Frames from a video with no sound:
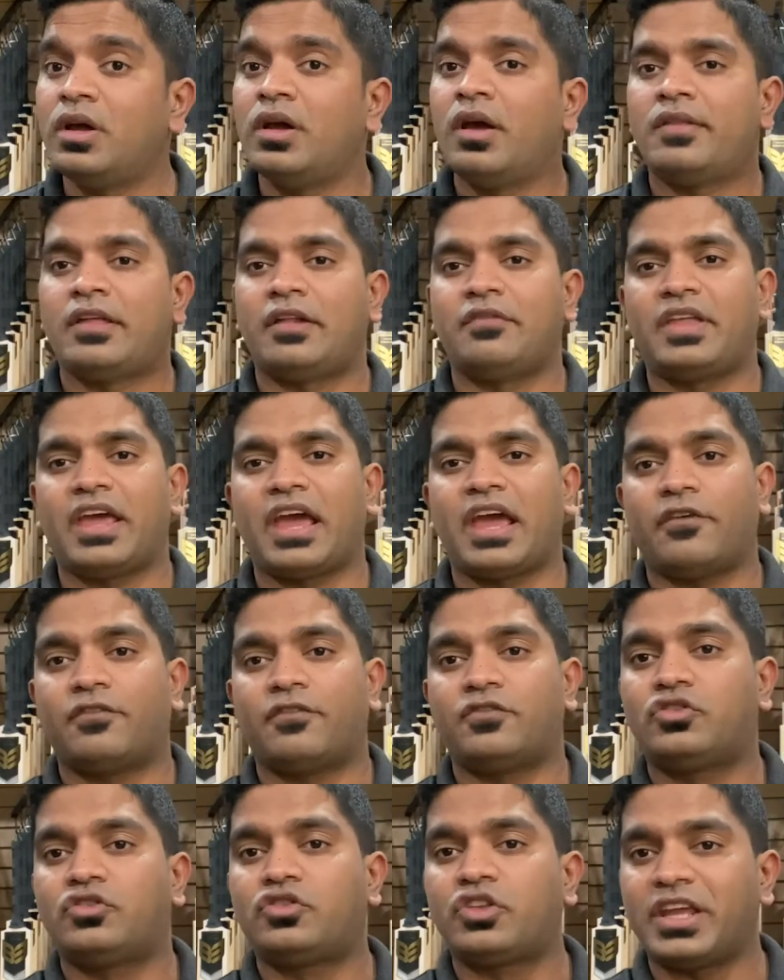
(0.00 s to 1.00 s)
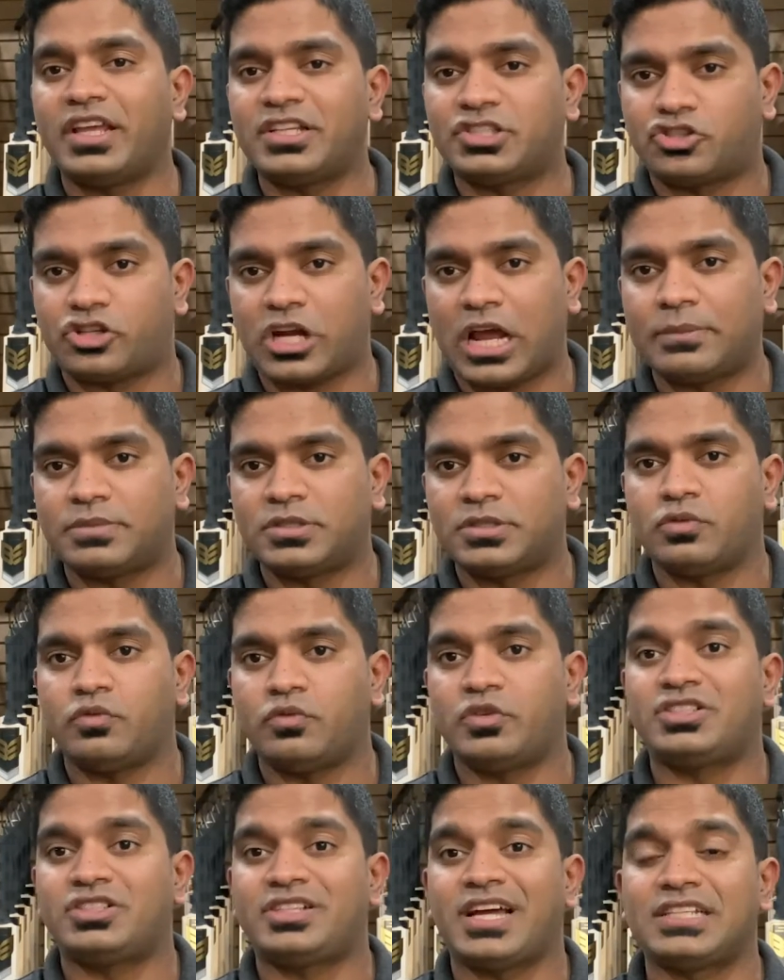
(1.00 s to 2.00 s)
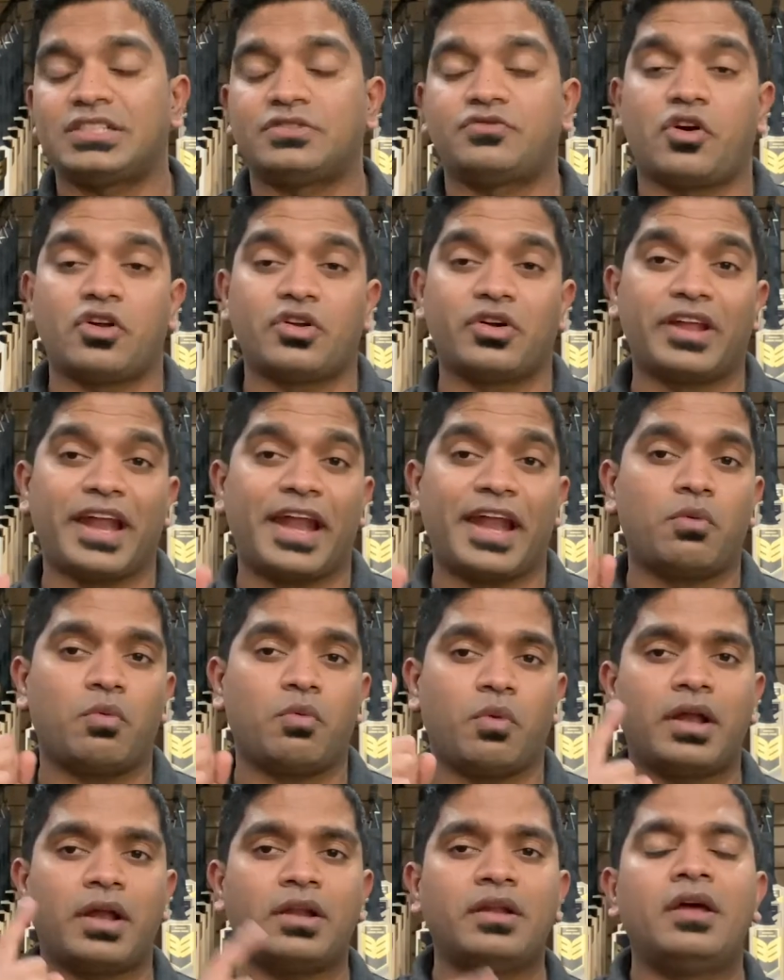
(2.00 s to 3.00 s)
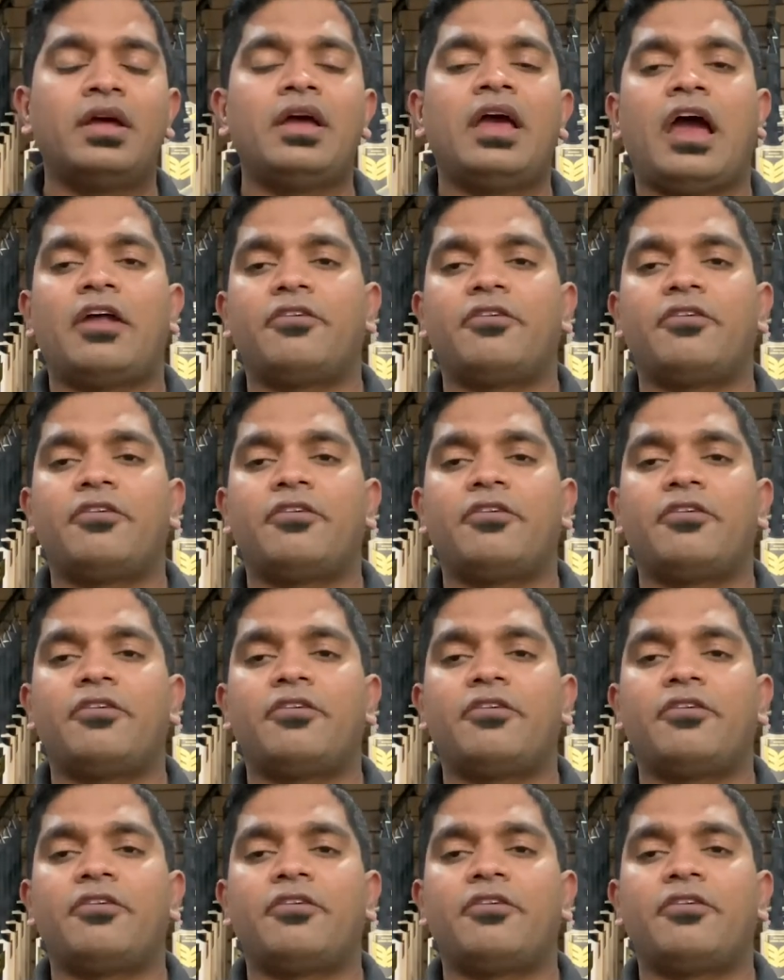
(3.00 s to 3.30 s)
and they have 3 stripes, which stands for grade 1, and